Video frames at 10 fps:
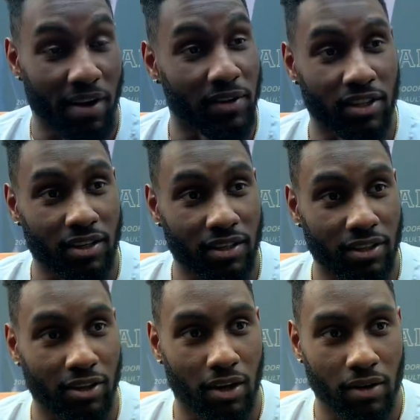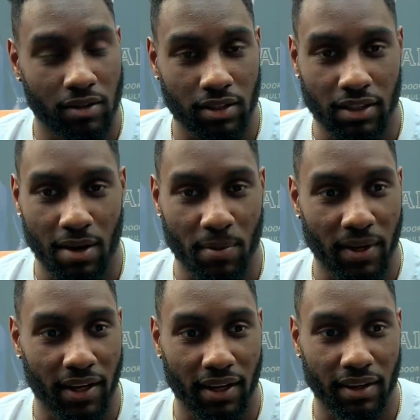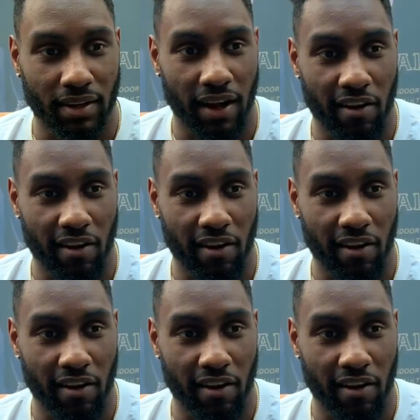everything, coming in.